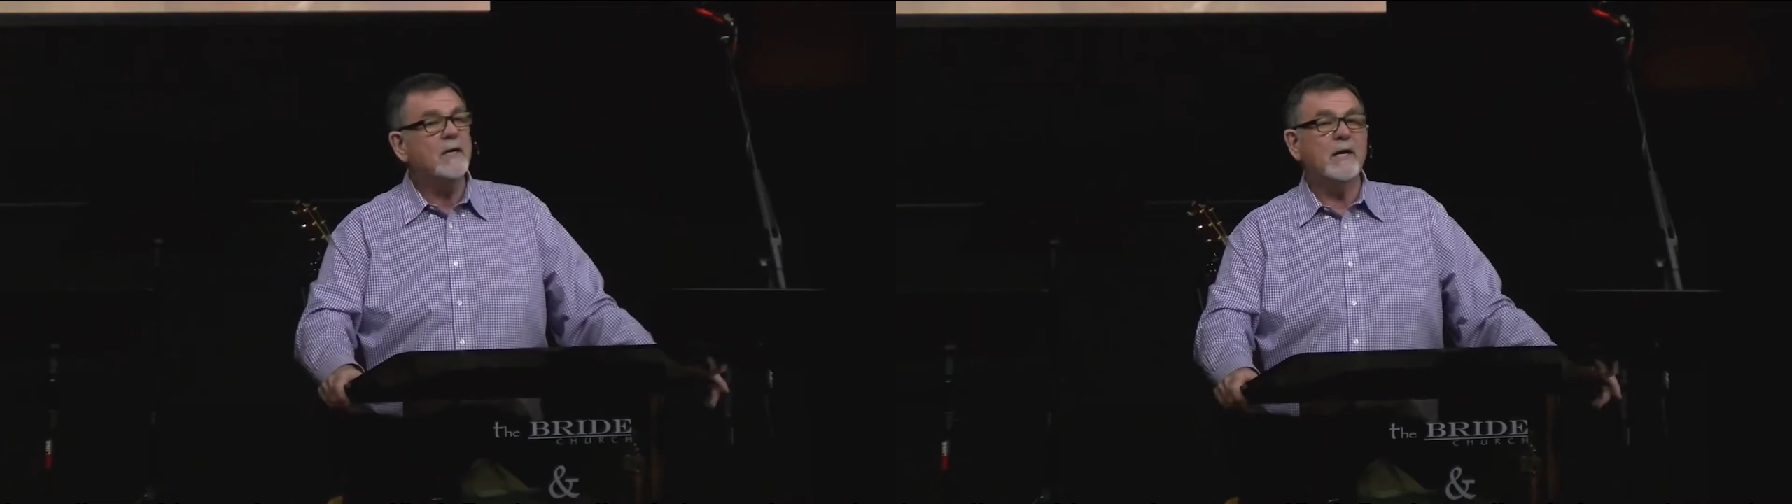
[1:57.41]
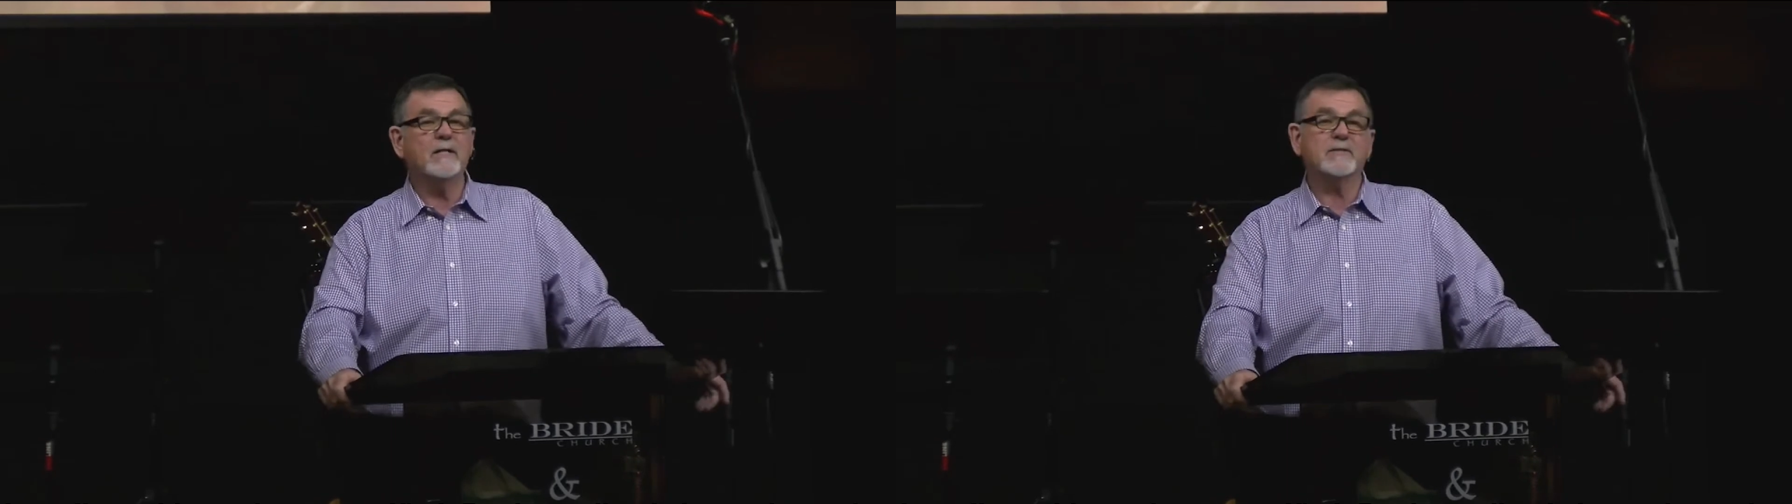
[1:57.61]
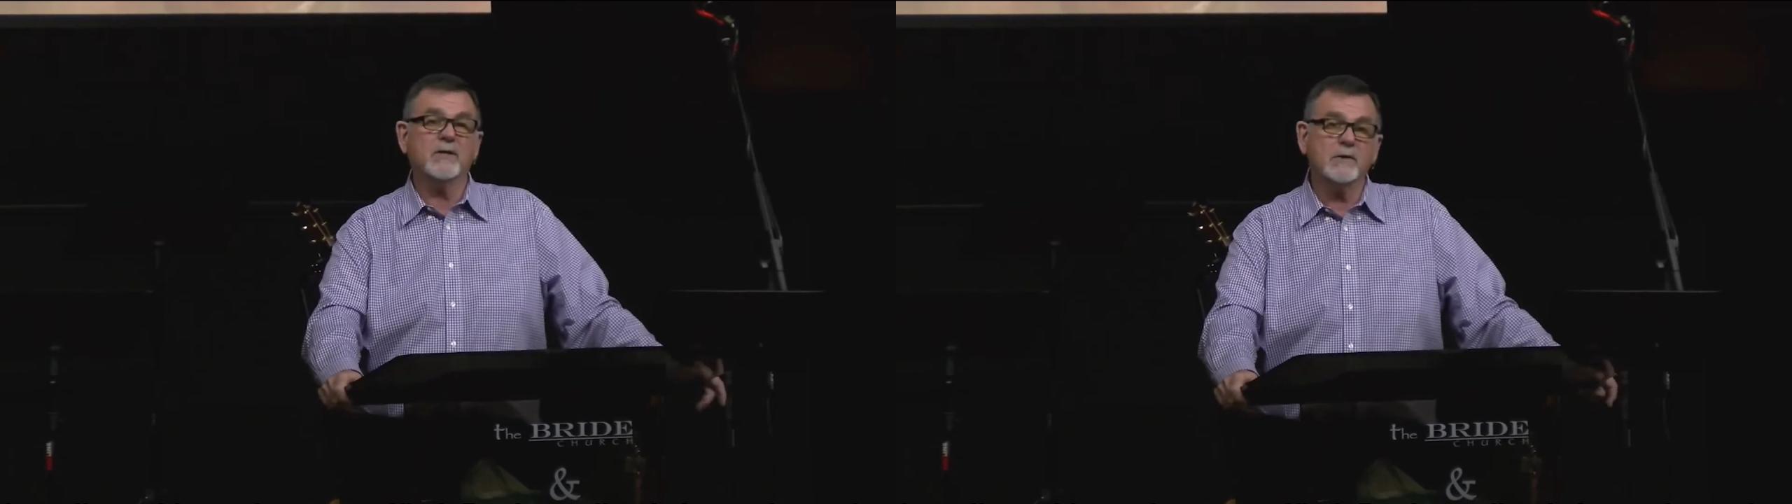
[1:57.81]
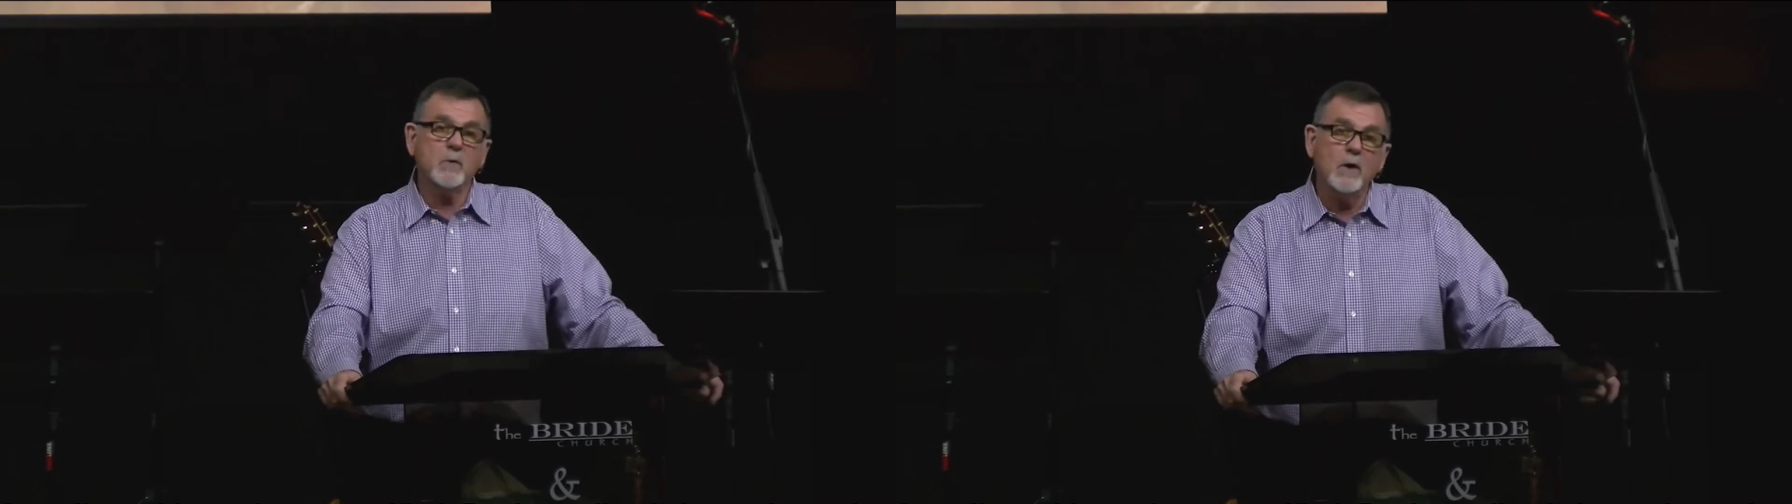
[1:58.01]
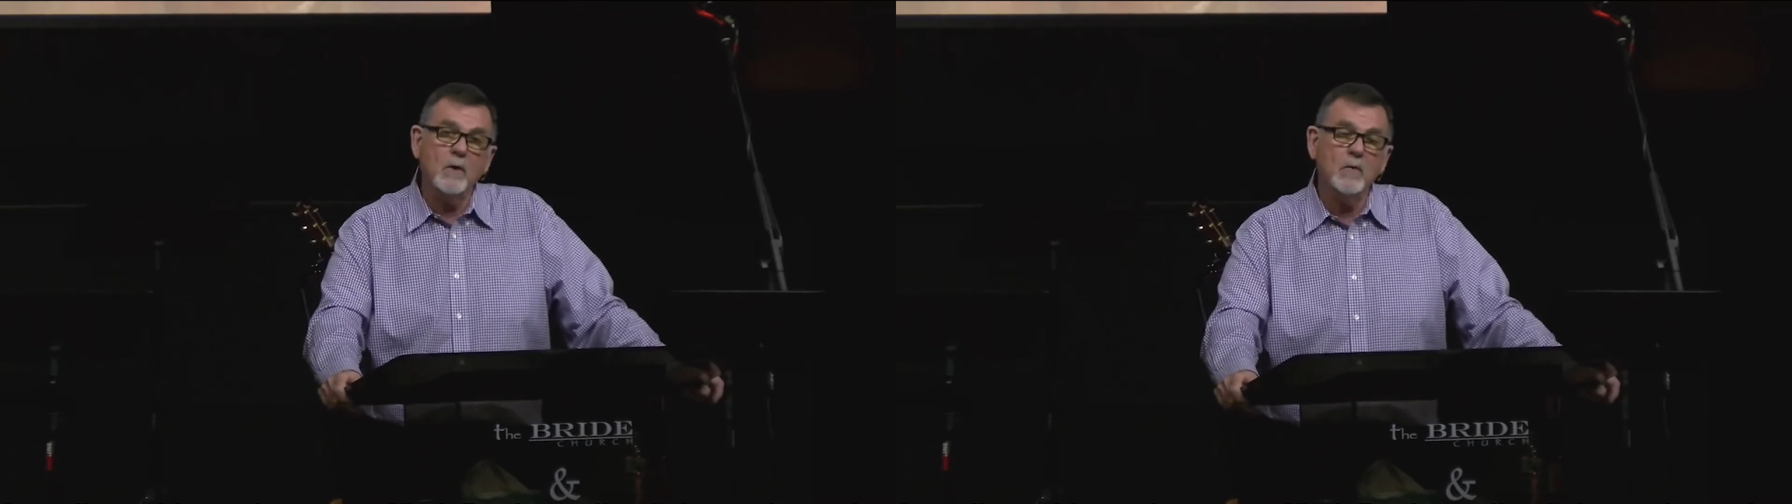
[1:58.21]
and it's going to
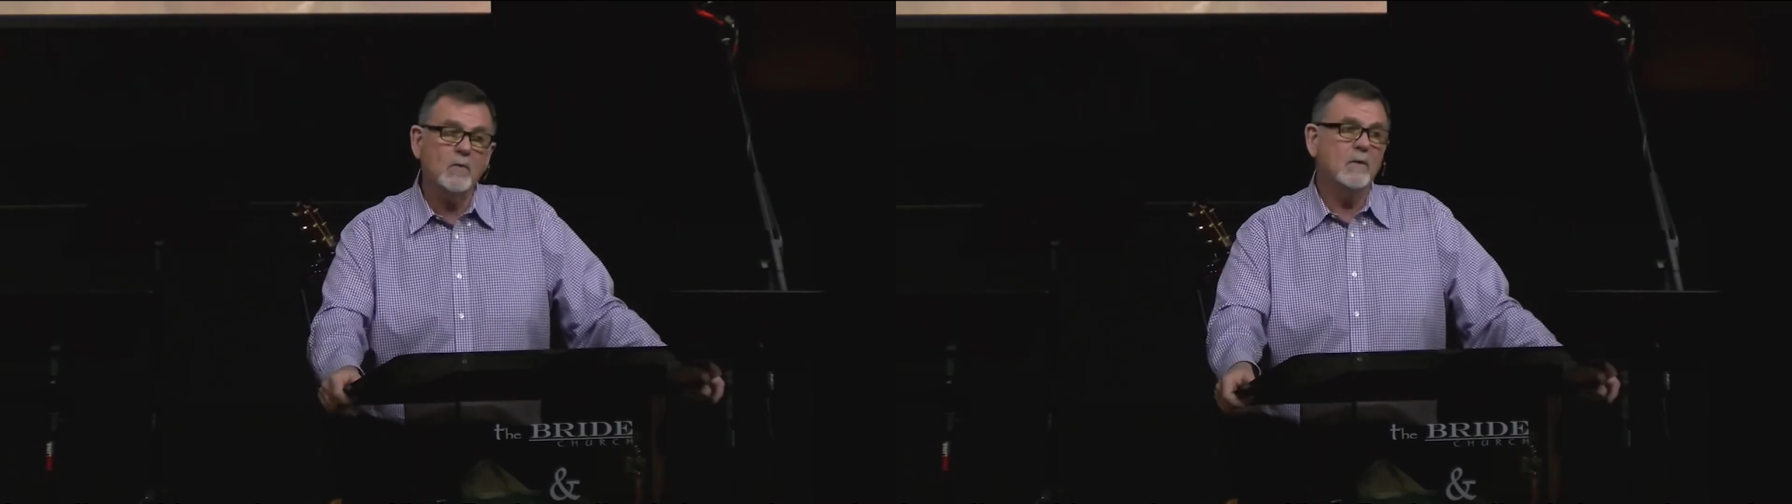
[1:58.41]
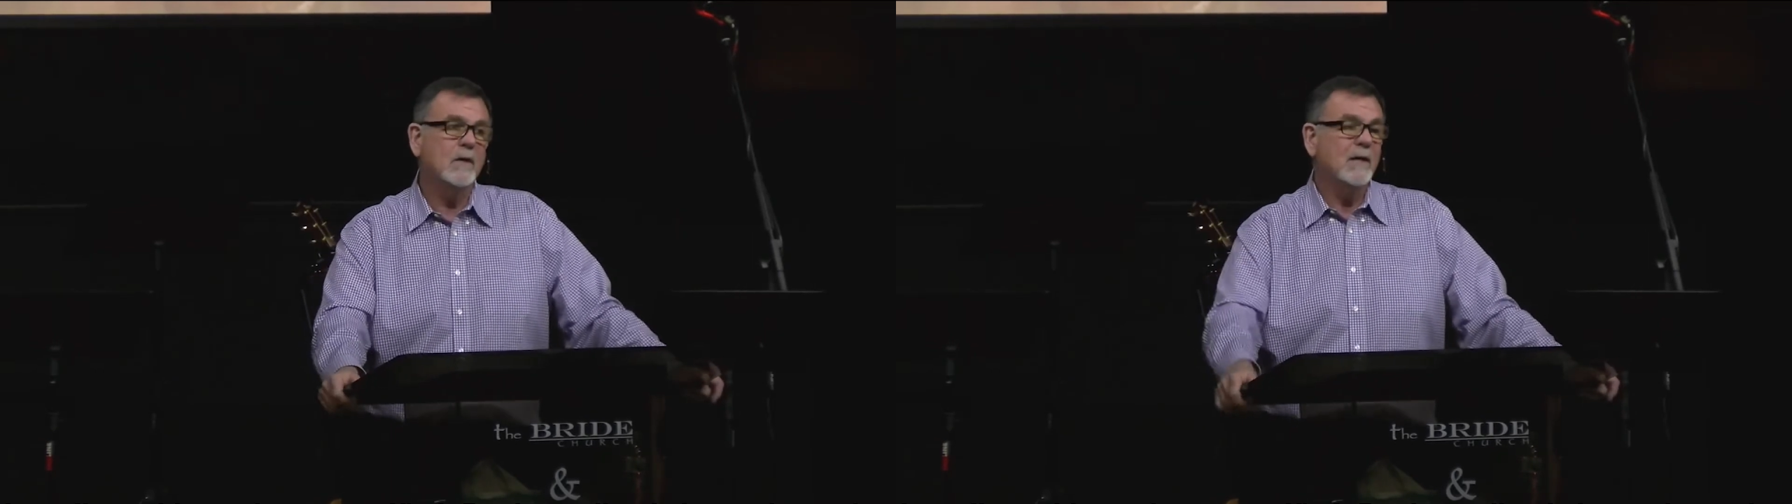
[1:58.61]
grow.